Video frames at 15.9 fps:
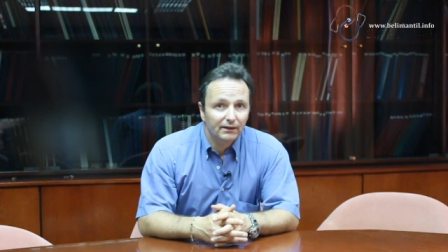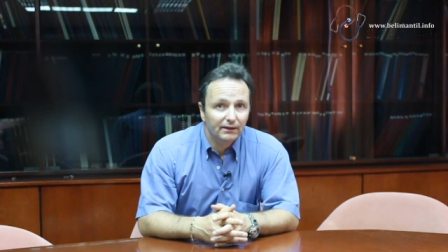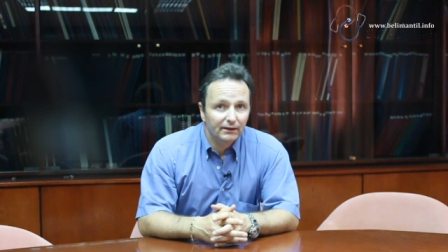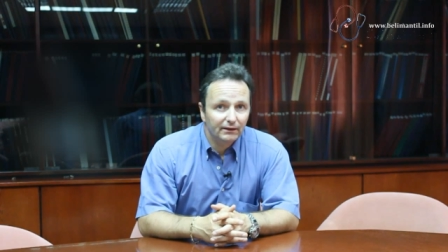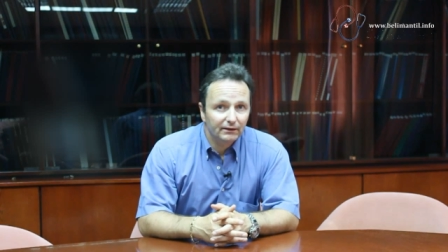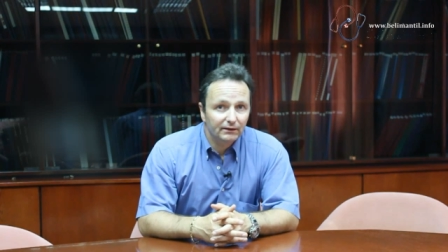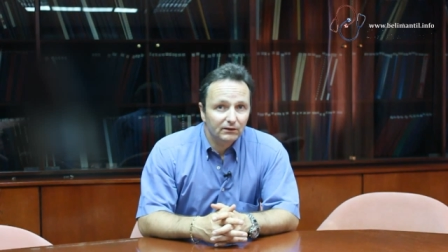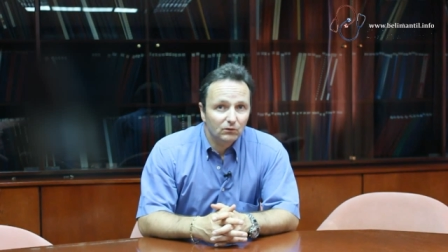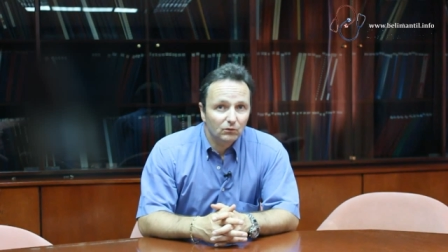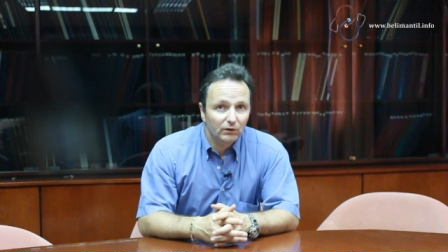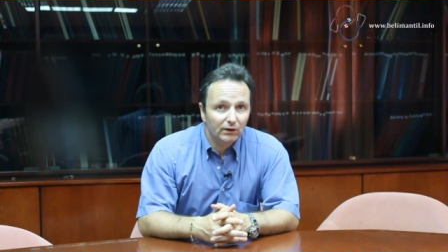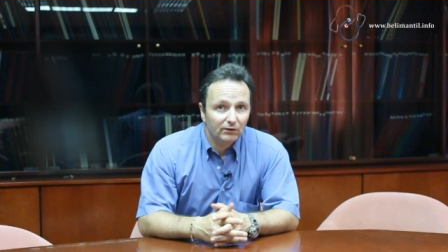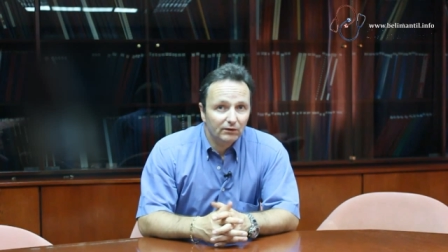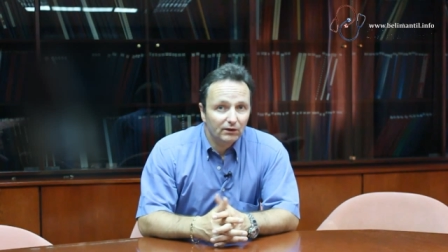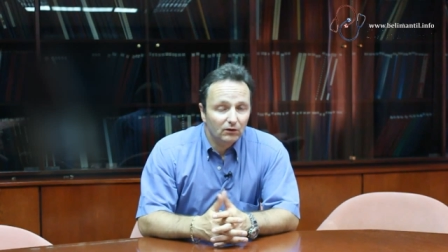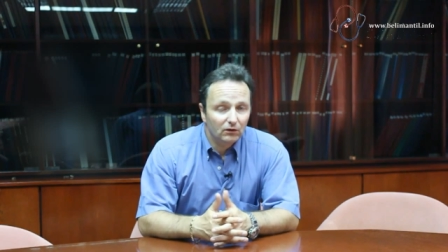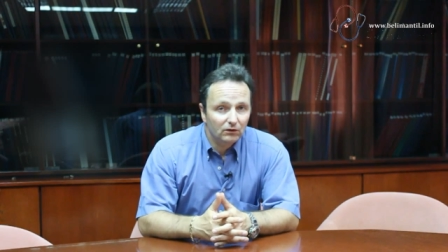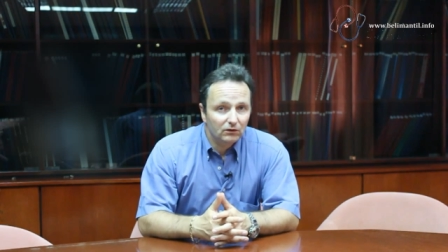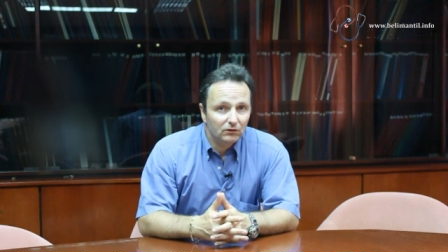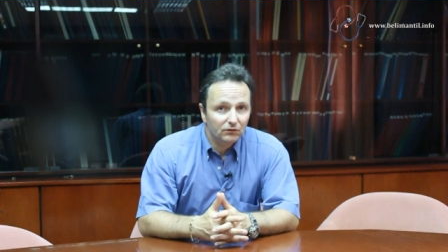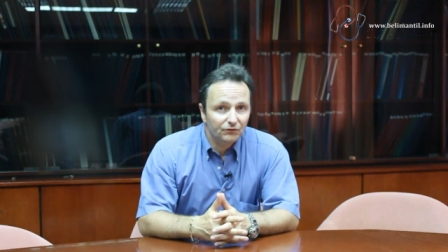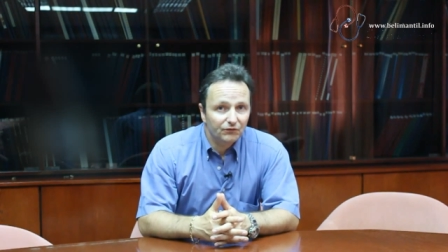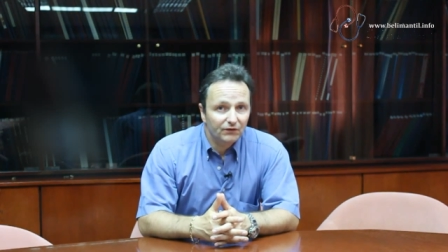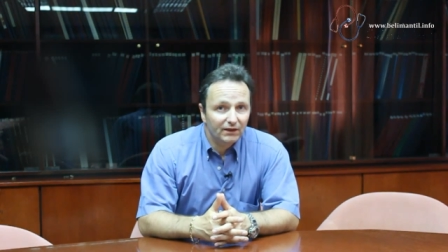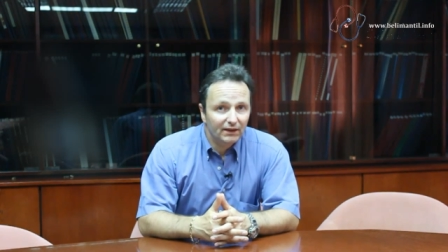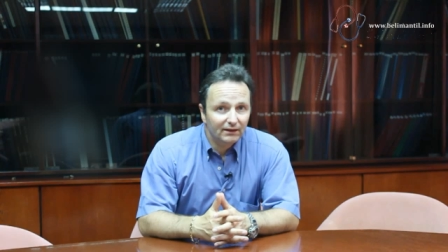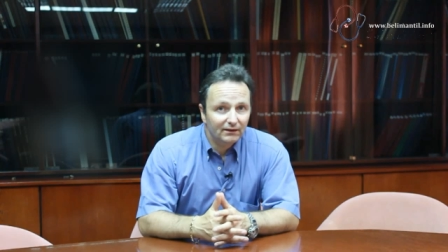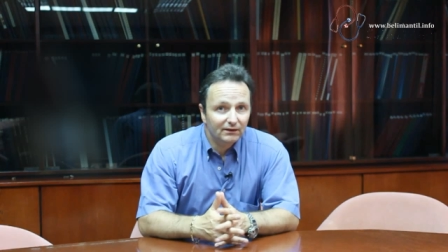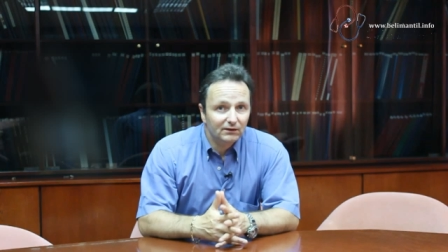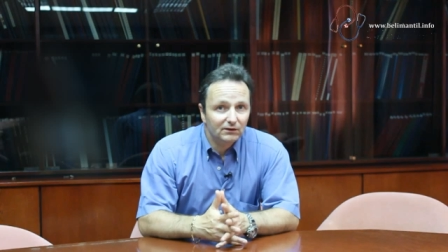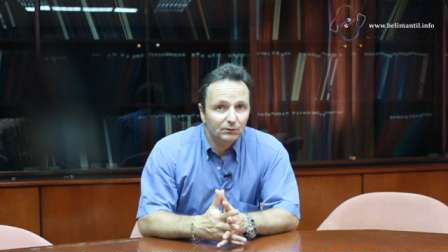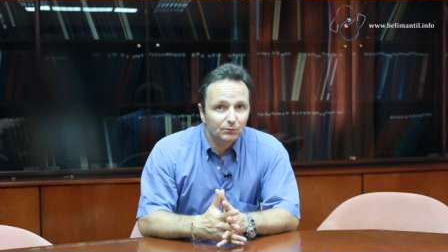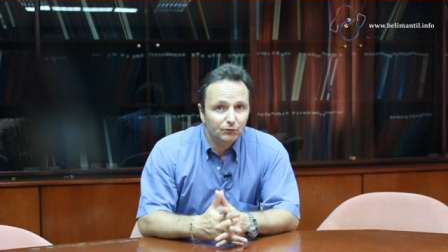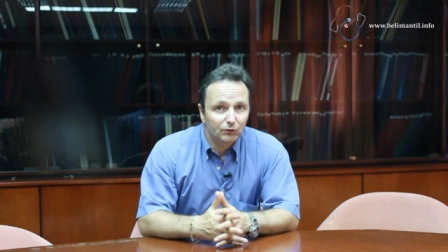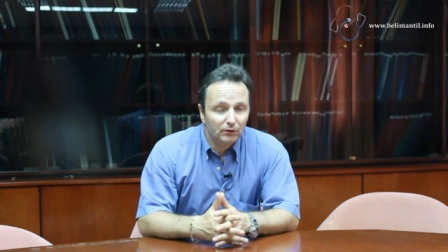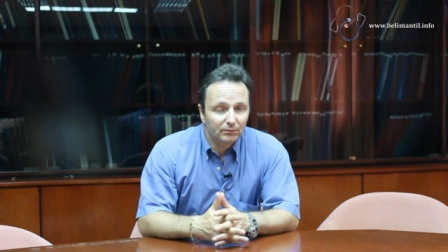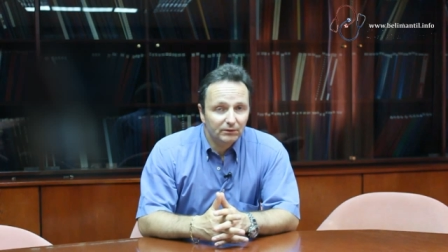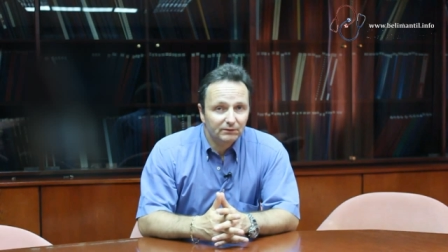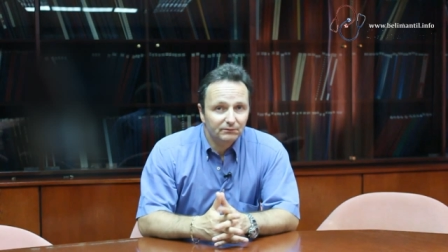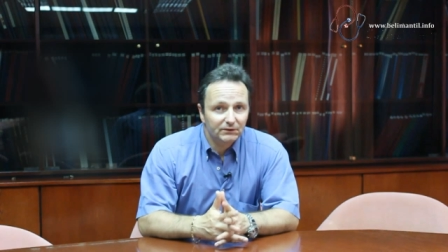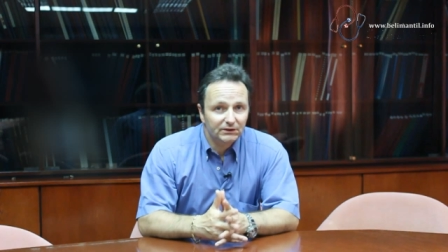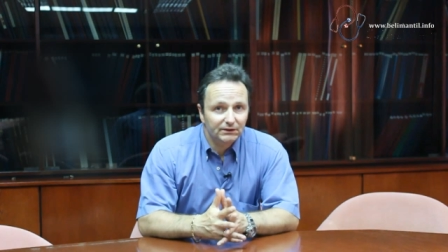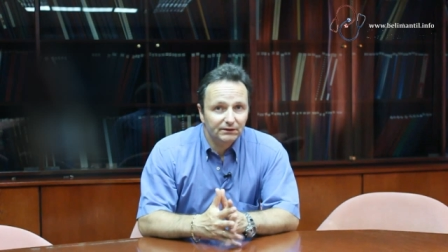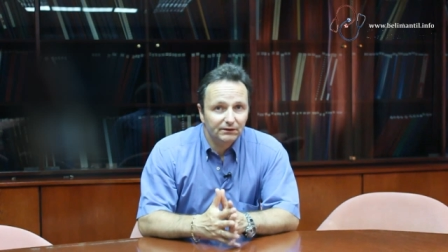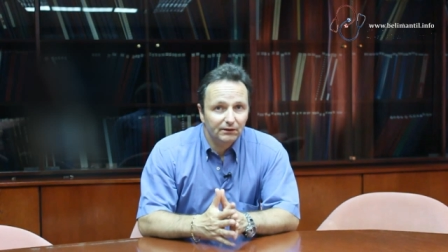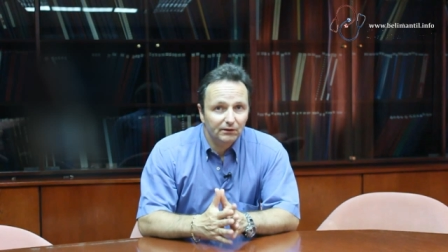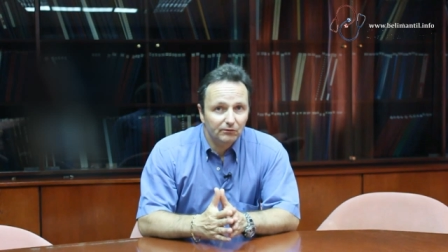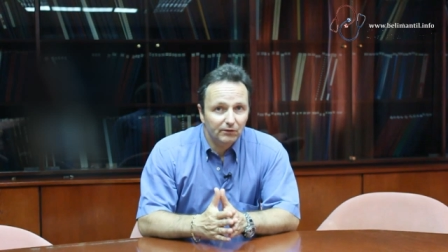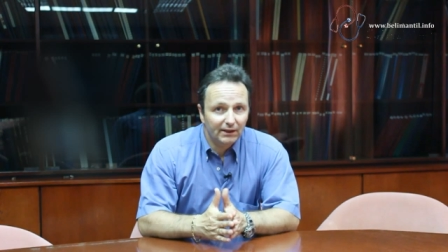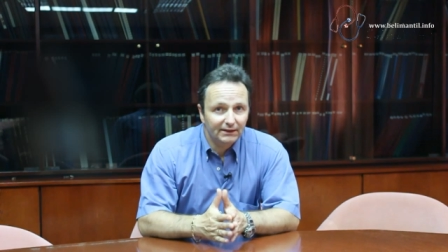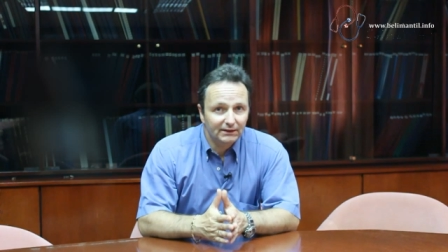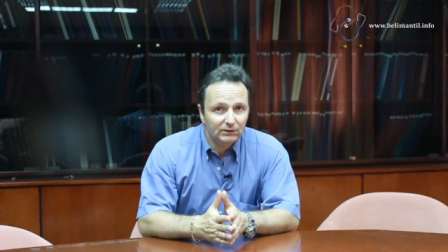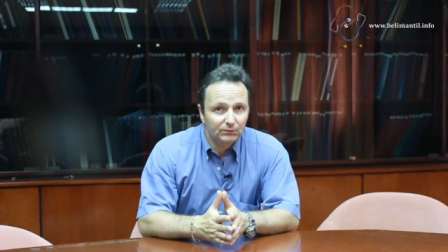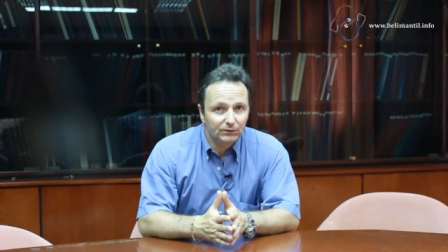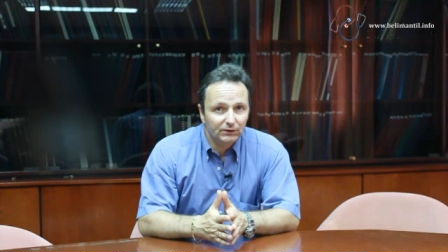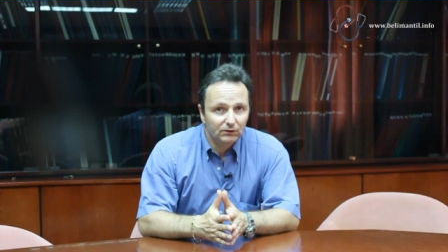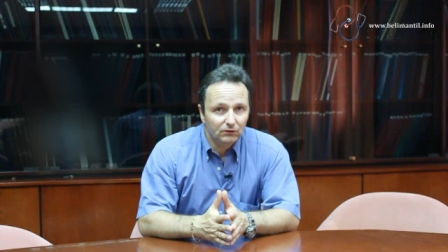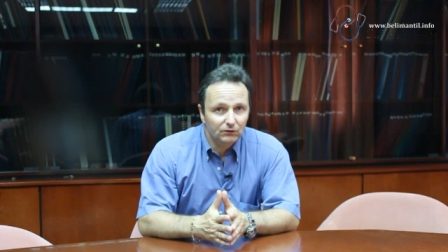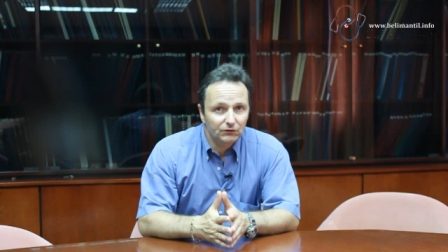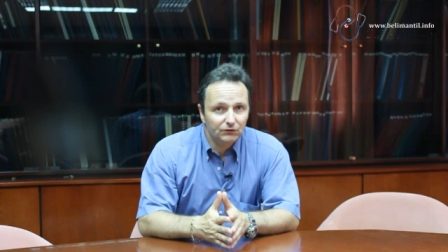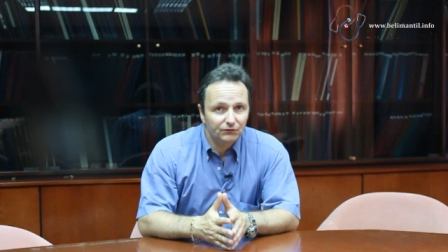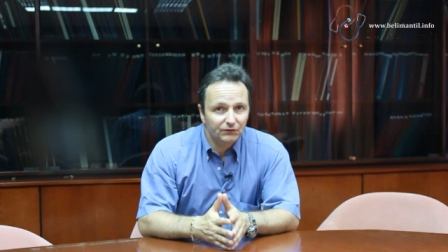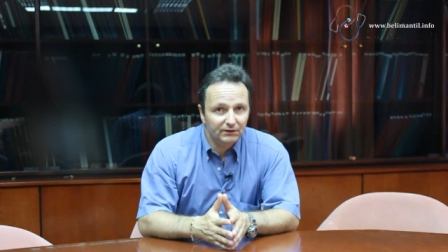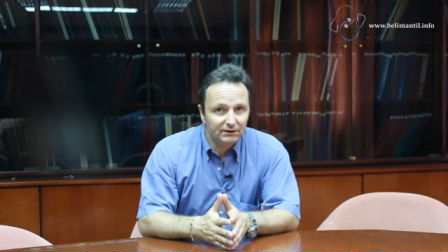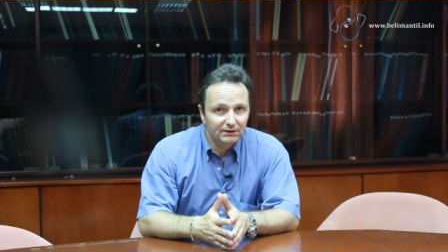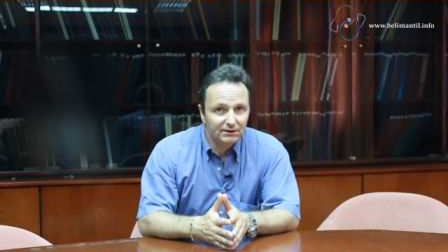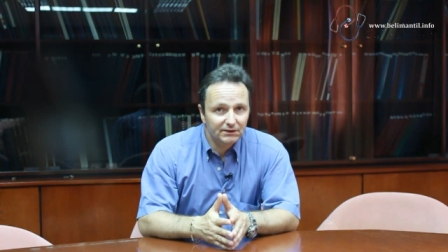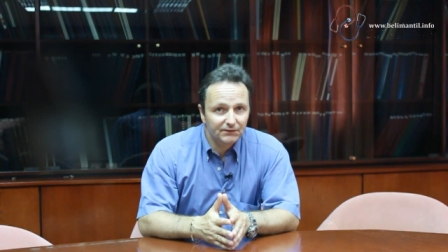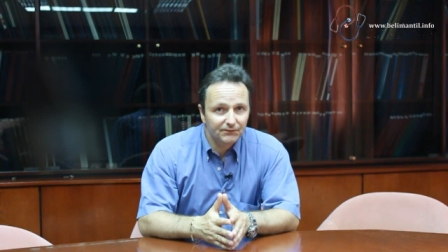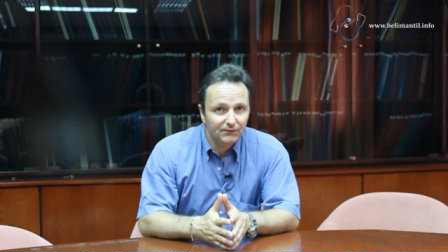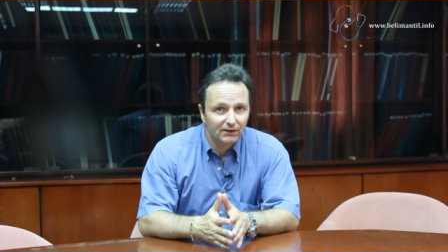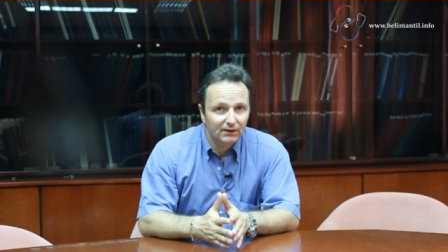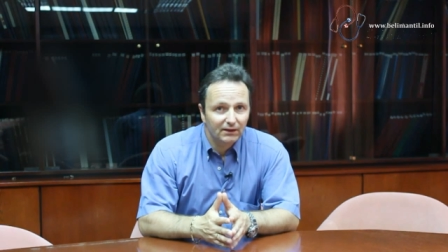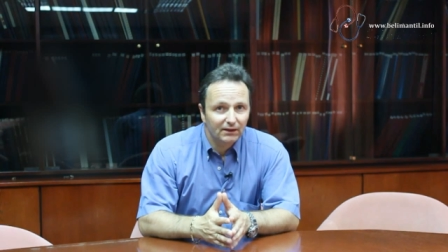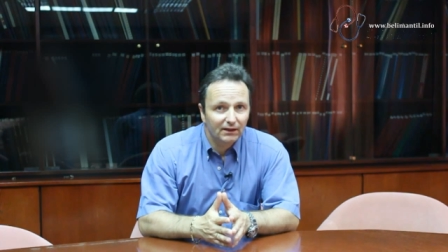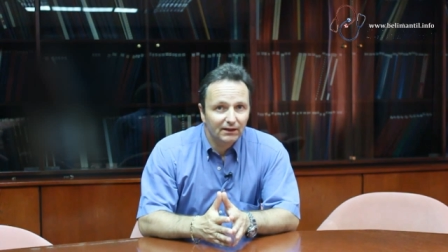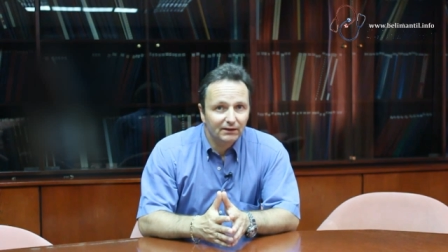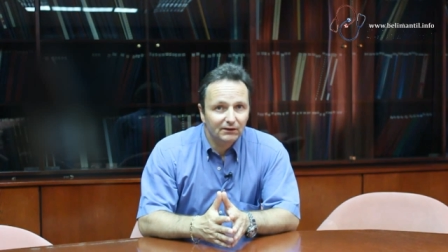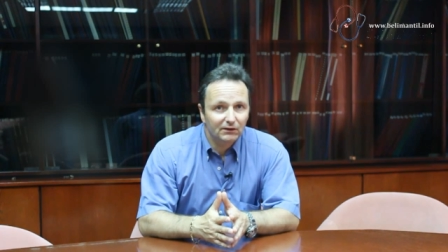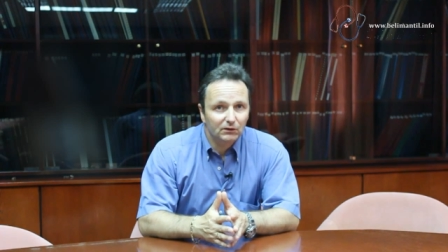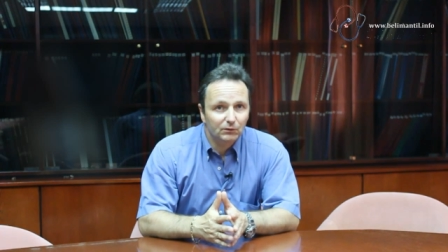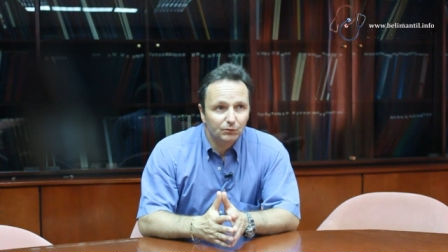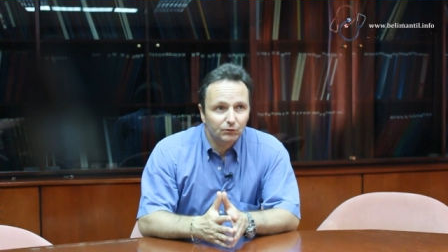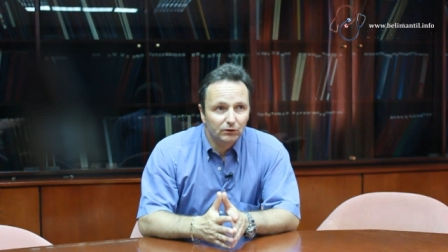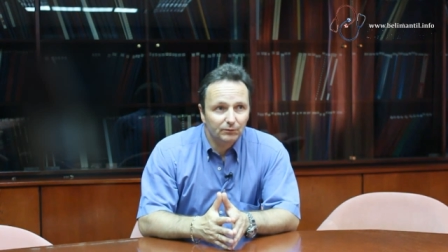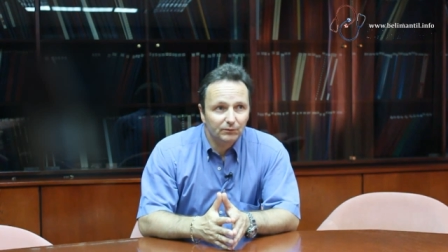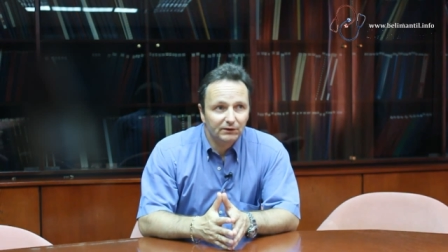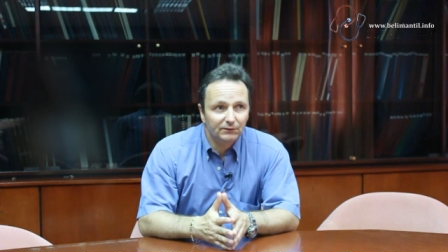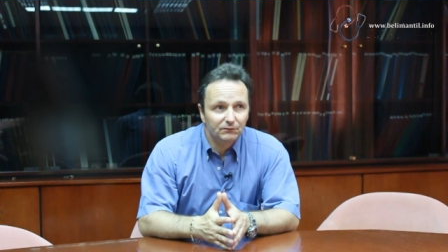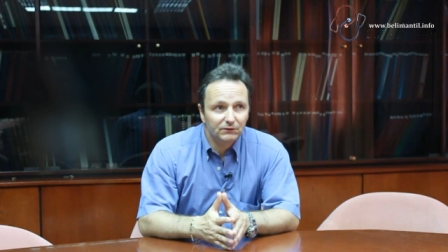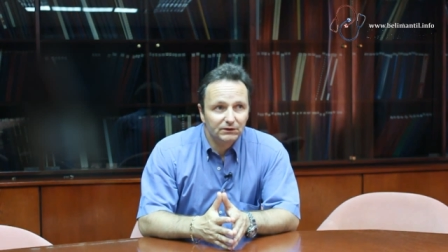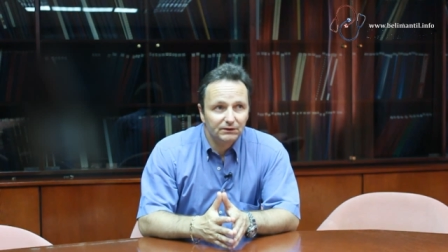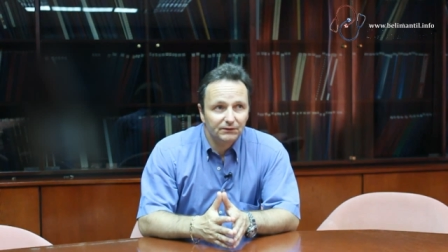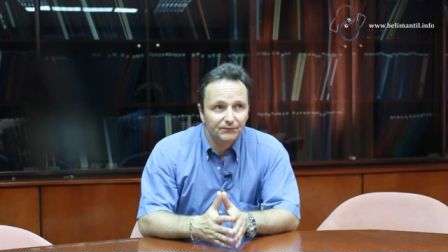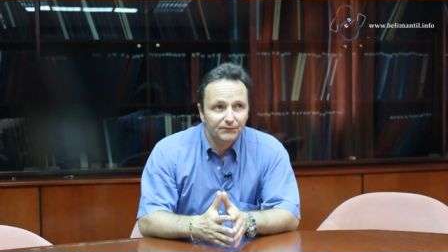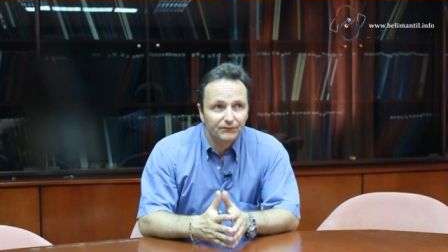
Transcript: and where a lot of ethical problems arise because of this. Ethical problems